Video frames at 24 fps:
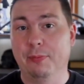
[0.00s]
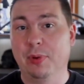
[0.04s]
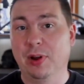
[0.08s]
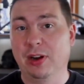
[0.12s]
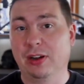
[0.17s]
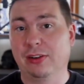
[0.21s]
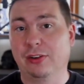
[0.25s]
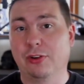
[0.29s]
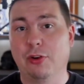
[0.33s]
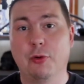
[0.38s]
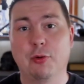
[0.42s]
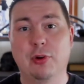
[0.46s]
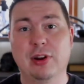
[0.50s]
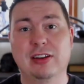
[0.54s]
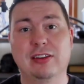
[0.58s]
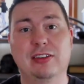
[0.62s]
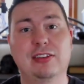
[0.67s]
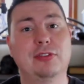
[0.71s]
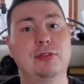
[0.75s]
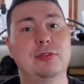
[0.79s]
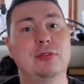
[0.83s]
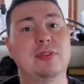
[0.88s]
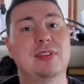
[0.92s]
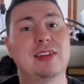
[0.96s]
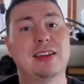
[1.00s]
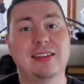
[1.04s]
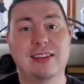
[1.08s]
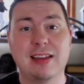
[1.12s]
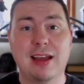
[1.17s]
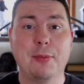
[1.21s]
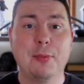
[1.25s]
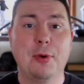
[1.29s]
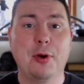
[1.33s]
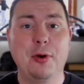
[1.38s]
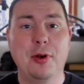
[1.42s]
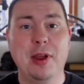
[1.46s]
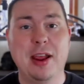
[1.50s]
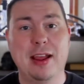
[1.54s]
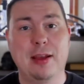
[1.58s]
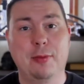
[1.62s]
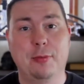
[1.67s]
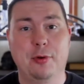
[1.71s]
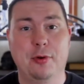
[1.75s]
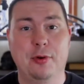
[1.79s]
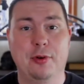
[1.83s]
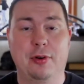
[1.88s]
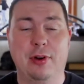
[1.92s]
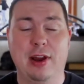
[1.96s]
But going to the demo
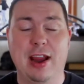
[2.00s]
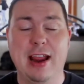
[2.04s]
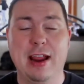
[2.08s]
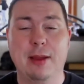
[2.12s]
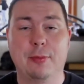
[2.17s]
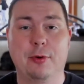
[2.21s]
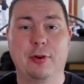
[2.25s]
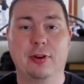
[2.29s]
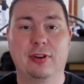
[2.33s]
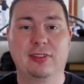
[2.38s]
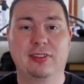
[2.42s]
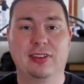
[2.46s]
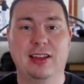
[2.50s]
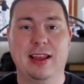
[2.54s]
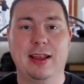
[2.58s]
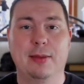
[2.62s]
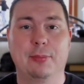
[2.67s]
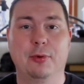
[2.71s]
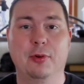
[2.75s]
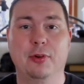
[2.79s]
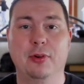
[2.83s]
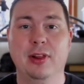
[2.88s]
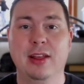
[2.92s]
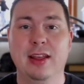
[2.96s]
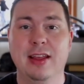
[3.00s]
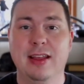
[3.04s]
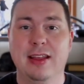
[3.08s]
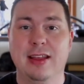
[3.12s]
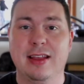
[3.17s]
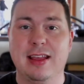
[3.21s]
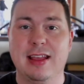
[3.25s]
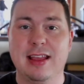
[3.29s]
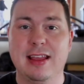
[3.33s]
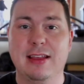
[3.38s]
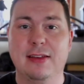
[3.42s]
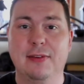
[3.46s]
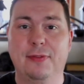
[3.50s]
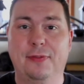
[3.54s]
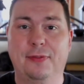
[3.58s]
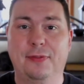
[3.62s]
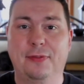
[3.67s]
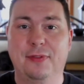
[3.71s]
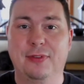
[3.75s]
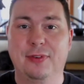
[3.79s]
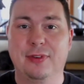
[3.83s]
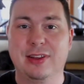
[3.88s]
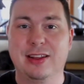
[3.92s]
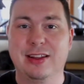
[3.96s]
hammer example,
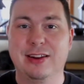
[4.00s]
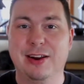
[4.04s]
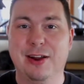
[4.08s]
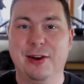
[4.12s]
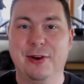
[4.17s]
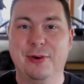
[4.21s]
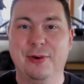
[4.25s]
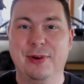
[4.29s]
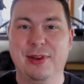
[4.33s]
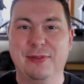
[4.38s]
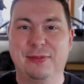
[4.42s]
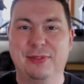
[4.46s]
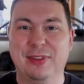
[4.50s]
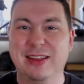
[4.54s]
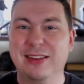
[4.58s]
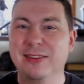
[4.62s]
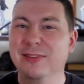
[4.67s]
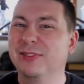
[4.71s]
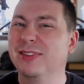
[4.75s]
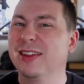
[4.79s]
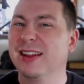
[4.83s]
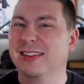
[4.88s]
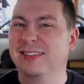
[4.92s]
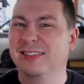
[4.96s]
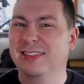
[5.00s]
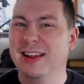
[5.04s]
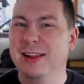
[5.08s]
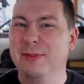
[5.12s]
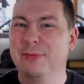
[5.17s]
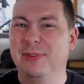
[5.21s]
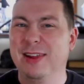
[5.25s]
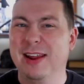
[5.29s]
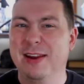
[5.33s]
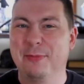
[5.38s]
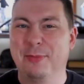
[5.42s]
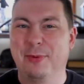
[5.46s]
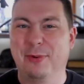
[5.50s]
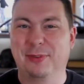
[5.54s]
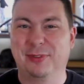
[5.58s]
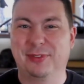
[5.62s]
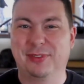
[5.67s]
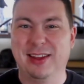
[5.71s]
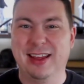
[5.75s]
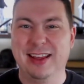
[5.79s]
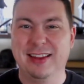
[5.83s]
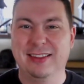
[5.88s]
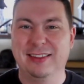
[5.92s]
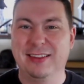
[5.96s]
if they use that same
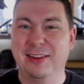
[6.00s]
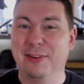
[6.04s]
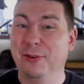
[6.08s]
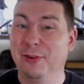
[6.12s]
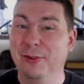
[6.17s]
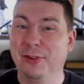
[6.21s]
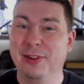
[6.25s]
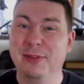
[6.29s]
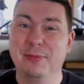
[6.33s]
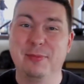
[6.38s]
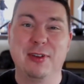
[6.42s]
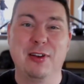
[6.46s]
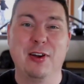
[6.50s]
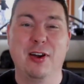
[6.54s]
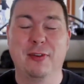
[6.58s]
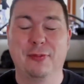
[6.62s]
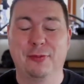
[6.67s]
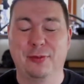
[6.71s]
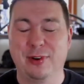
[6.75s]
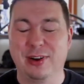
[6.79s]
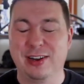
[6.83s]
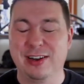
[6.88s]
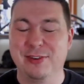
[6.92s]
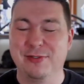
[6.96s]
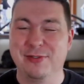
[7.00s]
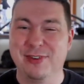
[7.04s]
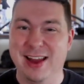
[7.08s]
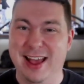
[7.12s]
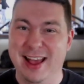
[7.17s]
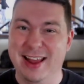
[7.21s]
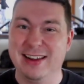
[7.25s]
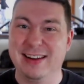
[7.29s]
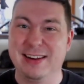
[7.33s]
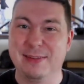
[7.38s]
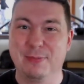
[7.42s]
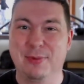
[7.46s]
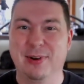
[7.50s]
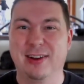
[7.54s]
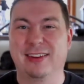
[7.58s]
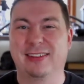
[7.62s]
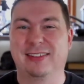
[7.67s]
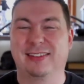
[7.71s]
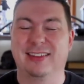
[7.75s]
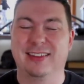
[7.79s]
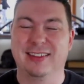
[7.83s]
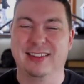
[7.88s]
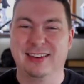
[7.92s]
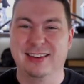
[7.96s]
10%, they'd only be offering you 90
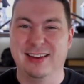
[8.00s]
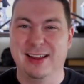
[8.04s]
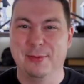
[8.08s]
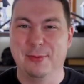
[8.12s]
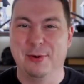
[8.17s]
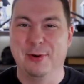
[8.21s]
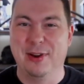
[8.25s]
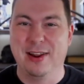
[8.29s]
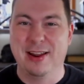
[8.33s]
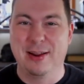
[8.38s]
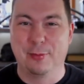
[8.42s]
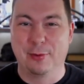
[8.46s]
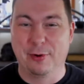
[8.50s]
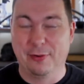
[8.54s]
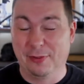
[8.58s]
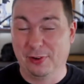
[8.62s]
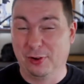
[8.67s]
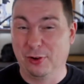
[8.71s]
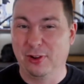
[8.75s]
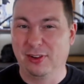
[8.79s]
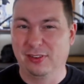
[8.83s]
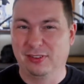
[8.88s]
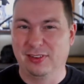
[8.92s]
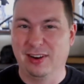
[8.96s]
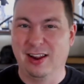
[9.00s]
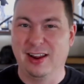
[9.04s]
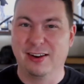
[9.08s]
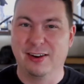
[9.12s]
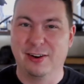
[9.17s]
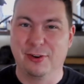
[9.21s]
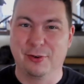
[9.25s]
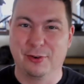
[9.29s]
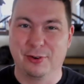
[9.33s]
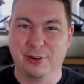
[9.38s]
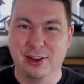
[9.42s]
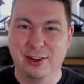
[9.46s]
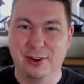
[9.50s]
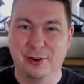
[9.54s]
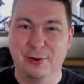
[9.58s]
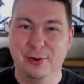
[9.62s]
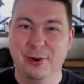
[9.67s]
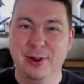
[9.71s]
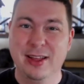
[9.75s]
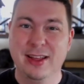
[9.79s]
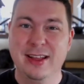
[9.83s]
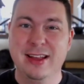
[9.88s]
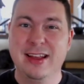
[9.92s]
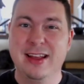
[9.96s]
bucks on the demo hammer if it costs 900
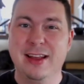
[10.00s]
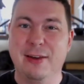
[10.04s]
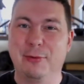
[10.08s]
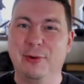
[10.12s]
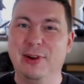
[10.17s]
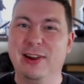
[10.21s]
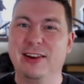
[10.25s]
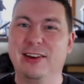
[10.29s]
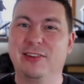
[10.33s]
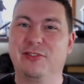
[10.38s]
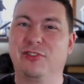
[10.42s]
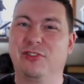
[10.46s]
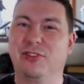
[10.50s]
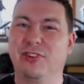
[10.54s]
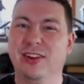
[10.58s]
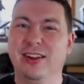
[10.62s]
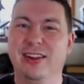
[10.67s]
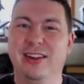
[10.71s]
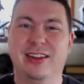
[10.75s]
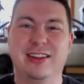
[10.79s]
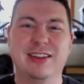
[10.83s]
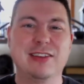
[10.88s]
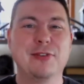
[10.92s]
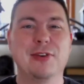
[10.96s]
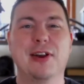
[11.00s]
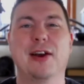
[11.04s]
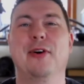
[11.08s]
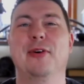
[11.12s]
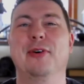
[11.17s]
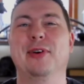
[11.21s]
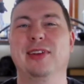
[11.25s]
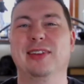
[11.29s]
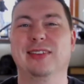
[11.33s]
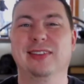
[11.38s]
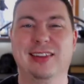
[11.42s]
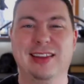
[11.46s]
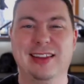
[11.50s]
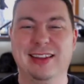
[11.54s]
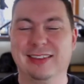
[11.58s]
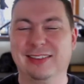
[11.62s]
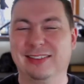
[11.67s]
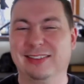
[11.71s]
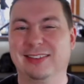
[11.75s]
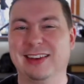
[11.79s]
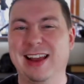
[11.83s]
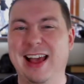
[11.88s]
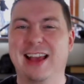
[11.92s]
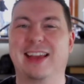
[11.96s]
new, which
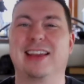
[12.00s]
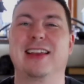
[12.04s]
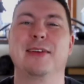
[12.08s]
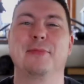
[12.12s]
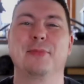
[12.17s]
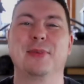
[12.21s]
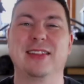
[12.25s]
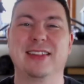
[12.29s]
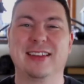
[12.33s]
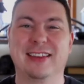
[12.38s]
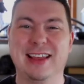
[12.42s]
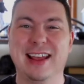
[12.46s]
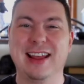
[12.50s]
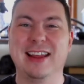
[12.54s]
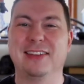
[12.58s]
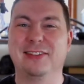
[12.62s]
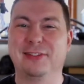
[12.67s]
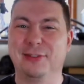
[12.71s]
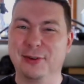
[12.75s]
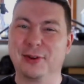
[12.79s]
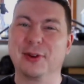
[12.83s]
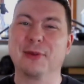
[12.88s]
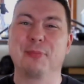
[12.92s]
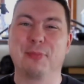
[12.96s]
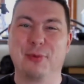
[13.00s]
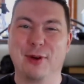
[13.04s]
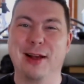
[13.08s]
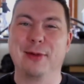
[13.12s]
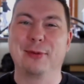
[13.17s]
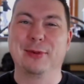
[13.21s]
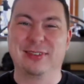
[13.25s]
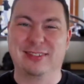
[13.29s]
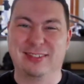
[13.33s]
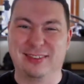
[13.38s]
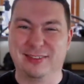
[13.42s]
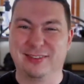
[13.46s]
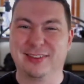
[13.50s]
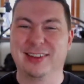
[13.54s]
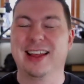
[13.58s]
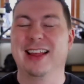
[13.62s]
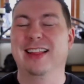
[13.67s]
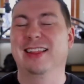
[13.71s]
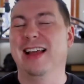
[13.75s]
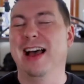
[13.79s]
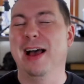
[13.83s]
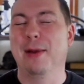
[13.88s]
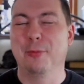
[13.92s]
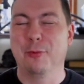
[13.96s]
is not going to be the case. You can probably still get
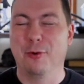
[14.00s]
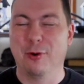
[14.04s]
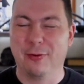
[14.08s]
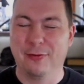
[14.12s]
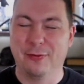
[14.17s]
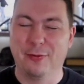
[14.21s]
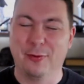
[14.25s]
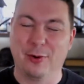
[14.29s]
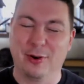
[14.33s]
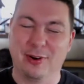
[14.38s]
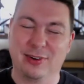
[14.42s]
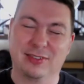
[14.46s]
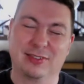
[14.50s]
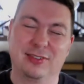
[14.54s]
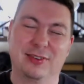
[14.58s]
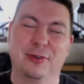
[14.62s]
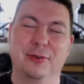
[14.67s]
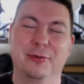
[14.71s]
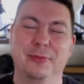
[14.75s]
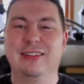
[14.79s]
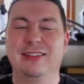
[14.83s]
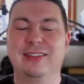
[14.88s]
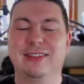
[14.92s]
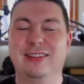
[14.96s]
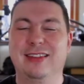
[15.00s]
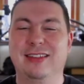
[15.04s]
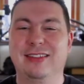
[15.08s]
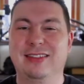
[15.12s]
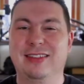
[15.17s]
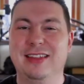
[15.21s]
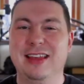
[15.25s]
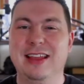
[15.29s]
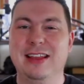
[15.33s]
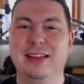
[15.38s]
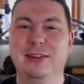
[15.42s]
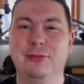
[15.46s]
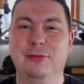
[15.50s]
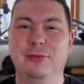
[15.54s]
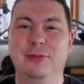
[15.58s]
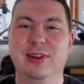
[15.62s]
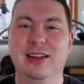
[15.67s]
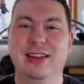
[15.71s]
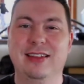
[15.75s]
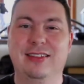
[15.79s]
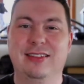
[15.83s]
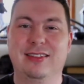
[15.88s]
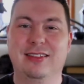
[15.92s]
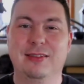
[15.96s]
a lot more for it. So the thing
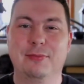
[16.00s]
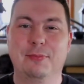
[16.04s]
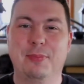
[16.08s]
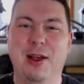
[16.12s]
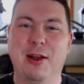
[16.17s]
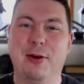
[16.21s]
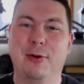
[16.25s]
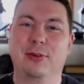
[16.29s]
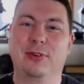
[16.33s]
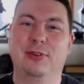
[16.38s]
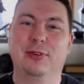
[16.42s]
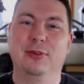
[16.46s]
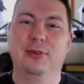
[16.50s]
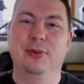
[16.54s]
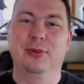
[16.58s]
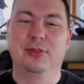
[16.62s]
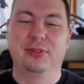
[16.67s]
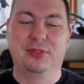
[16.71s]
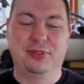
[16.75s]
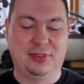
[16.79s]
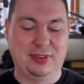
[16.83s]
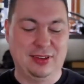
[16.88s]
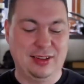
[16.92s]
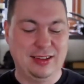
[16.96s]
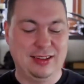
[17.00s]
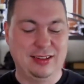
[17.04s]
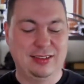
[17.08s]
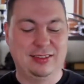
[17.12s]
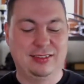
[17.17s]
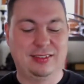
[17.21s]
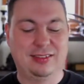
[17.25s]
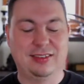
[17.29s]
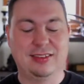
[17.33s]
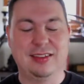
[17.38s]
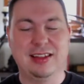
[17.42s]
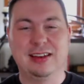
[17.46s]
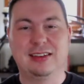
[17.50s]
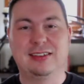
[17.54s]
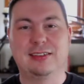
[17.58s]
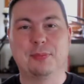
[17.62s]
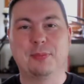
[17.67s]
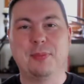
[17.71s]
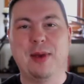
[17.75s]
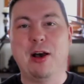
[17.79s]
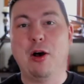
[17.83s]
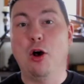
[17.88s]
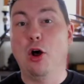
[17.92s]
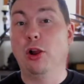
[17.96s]
with power tools is it's
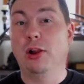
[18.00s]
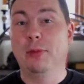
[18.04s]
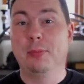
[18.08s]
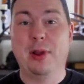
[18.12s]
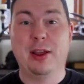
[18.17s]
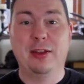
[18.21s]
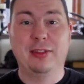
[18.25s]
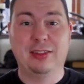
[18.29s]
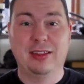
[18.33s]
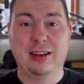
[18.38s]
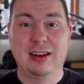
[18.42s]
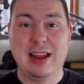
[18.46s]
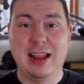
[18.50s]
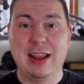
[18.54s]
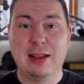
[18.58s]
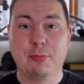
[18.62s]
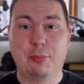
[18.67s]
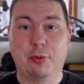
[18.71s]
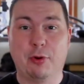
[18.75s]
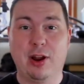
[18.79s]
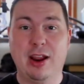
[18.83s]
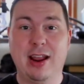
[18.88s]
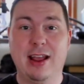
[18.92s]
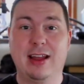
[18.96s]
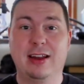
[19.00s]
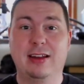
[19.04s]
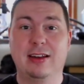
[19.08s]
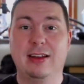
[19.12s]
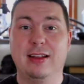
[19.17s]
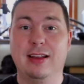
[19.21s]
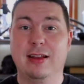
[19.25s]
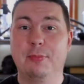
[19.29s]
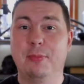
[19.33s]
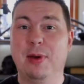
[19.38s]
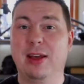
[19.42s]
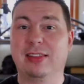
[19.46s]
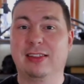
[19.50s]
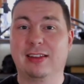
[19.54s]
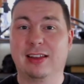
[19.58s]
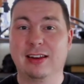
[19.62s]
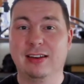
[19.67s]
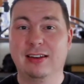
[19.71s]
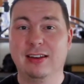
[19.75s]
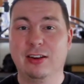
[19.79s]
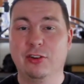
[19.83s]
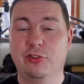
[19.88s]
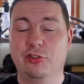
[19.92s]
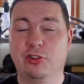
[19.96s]
all about the name brand, about the
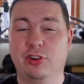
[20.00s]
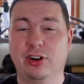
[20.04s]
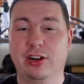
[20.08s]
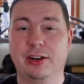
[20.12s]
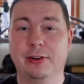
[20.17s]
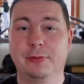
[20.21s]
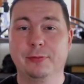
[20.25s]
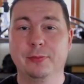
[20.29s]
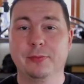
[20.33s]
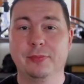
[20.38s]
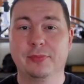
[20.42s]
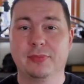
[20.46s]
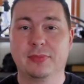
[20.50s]
condition.